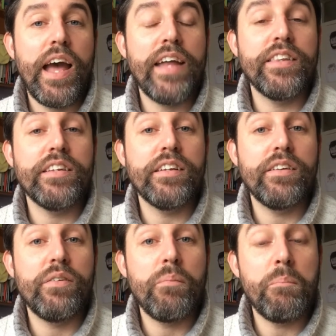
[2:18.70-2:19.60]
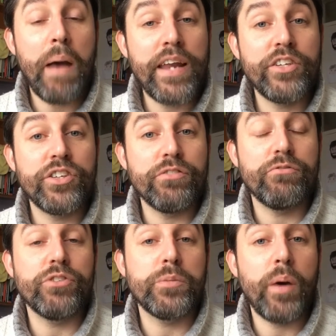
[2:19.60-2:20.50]
And the manager
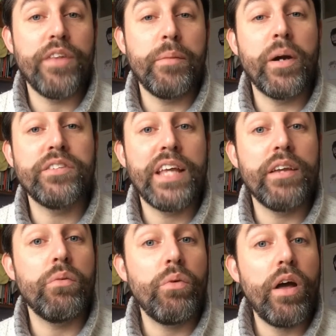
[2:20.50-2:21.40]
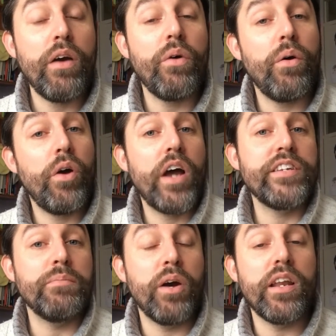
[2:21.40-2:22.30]
responded by saying, "Well, I
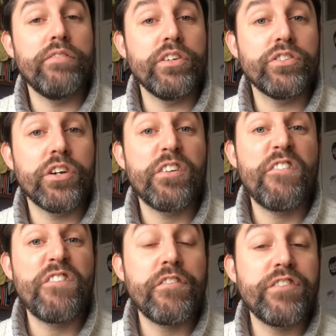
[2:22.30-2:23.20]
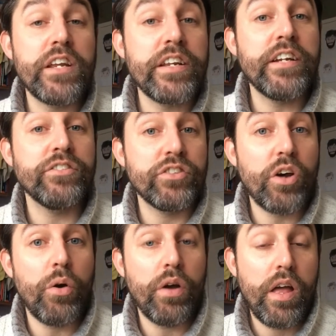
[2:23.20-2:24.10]
did my leaving cert 15 years
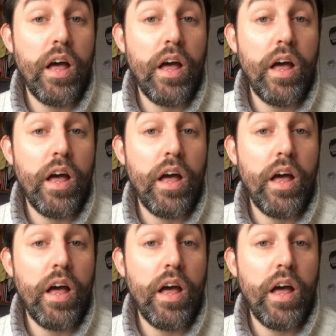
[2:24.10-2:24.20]
ago.